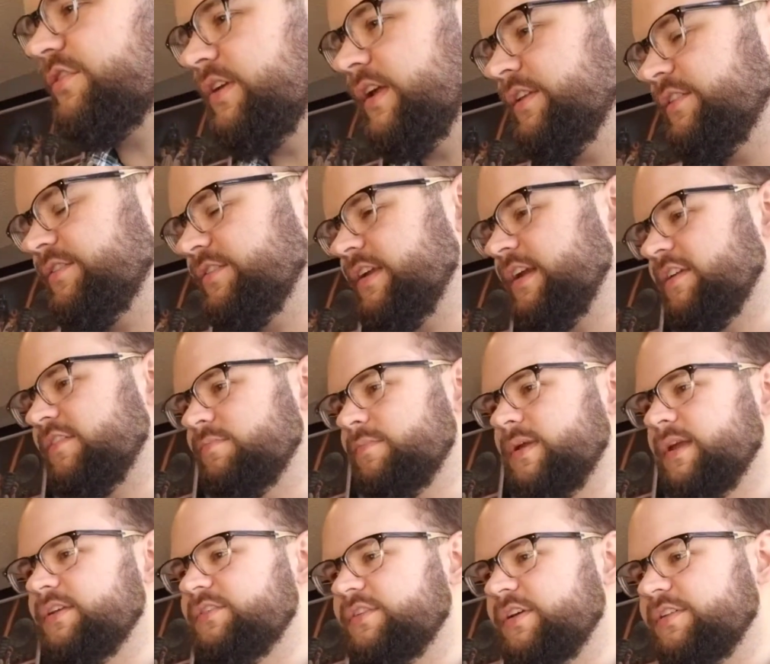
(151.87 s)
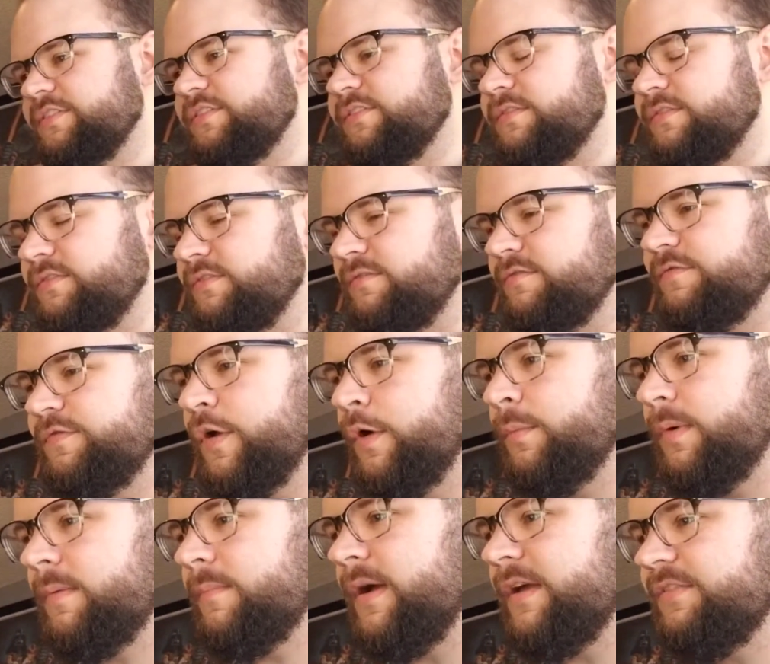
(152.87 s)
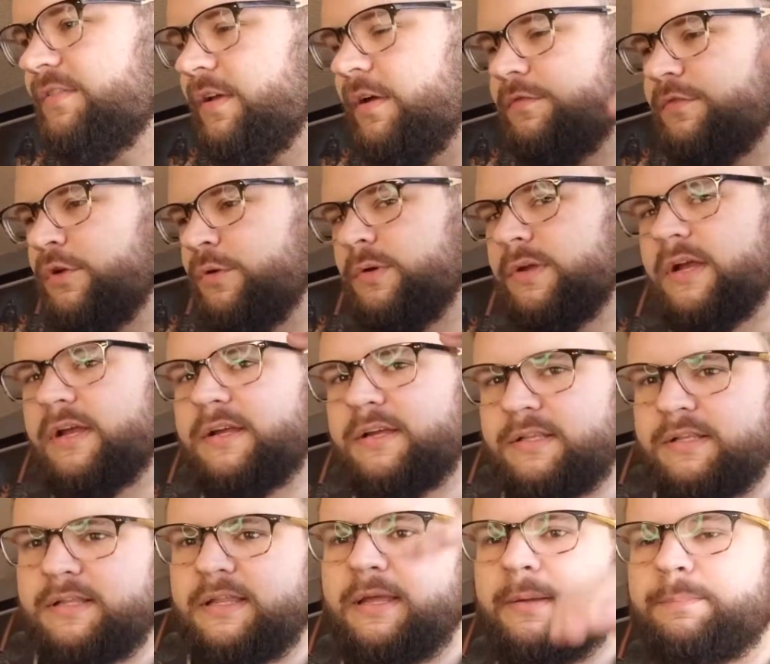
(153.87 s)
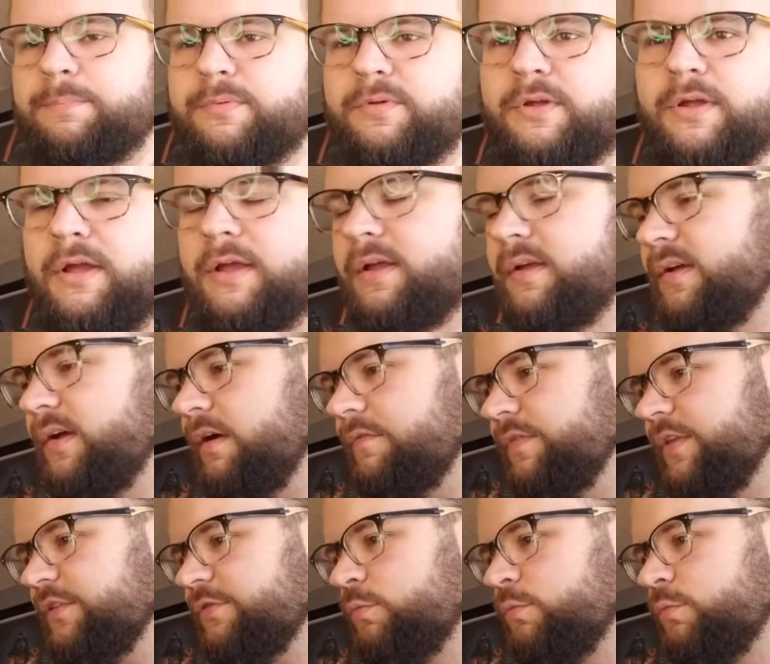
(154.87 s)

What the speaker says: instead of me just filming myself doing a clip of this